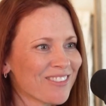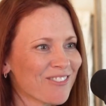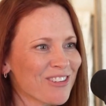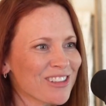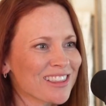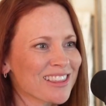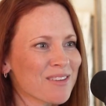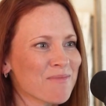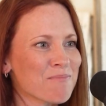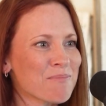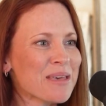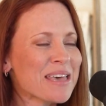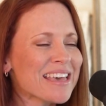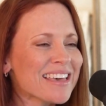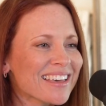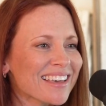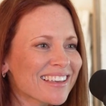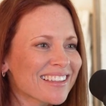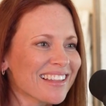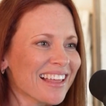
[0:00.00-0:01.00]
with the
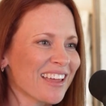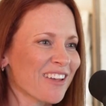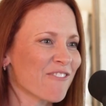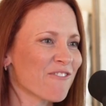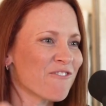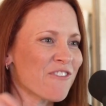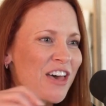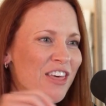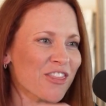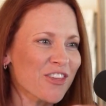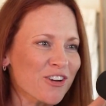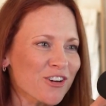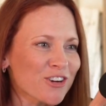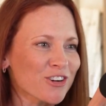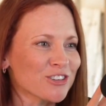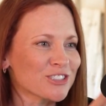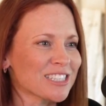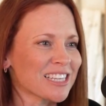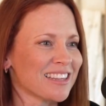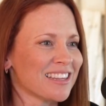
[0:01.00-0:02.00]
big like
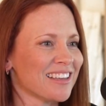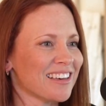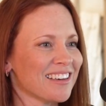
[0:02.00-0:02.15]
feathers and